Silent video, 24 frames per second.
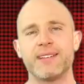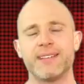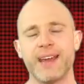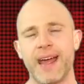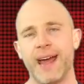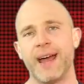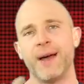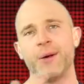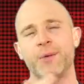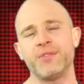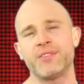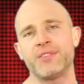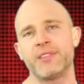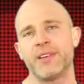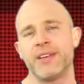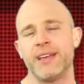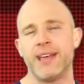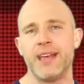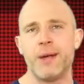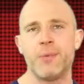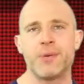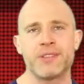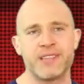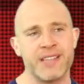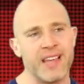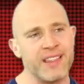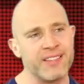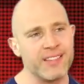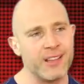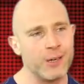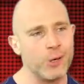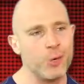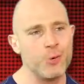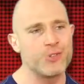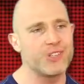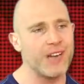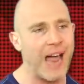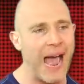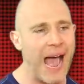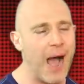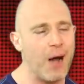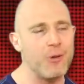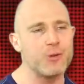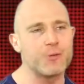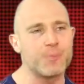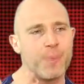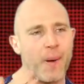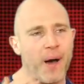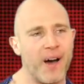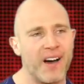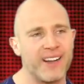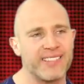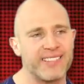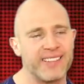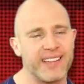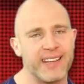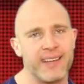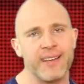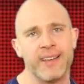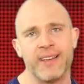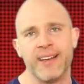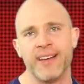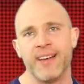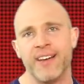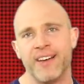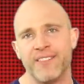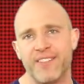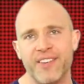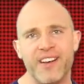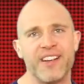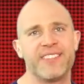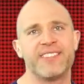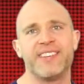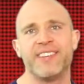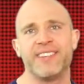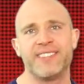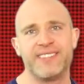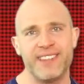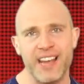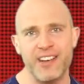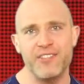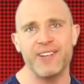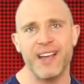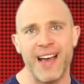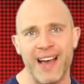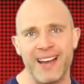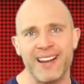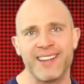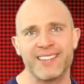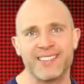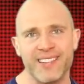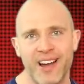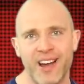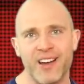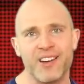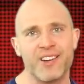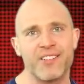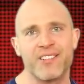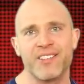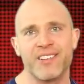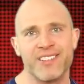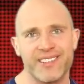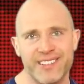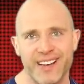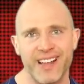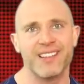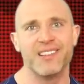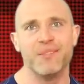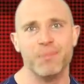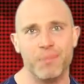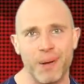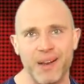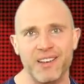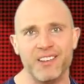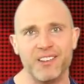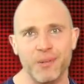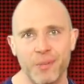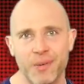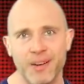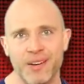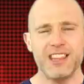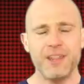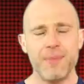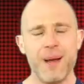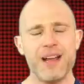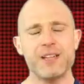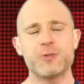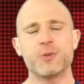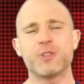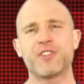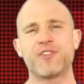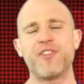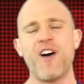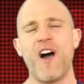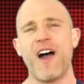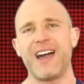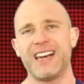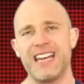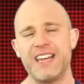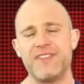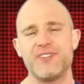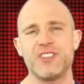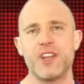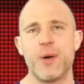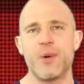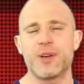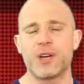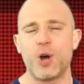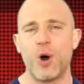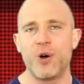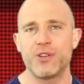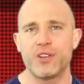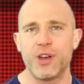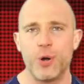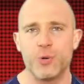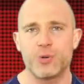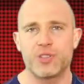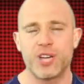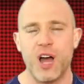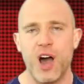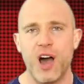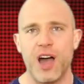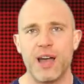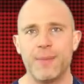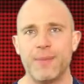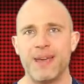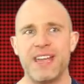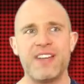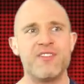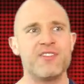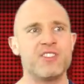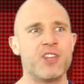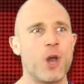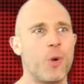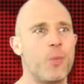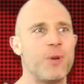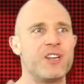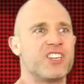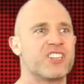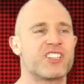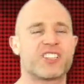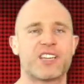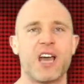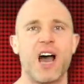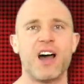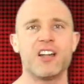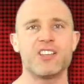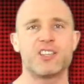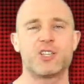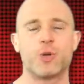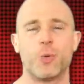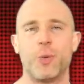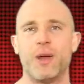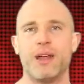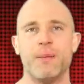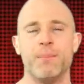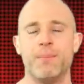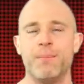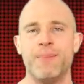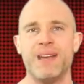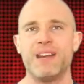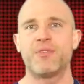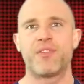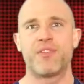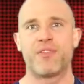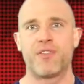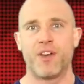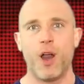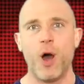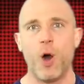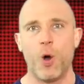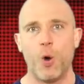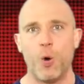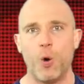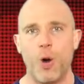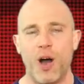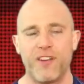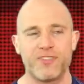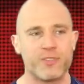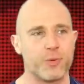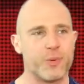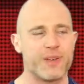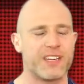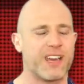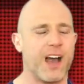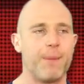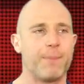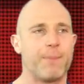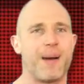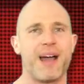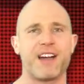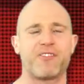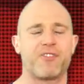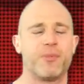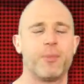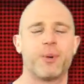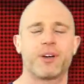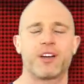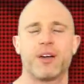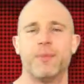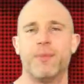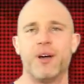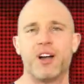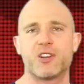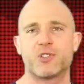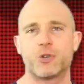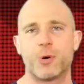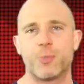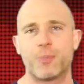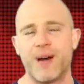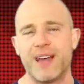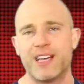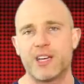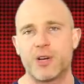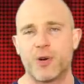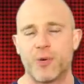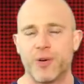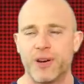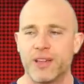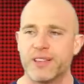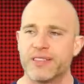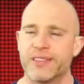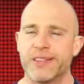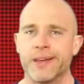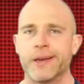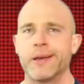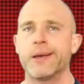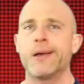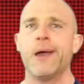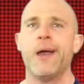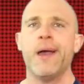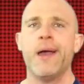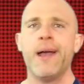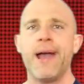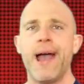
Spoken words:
of downs, it was then the Lucha House Party versus Cedric Alexander and Shelton Benjamin. Now the match was fine, even though it got no time, even though we just cut to it mid-flow after we cut back from a commercial break or anything.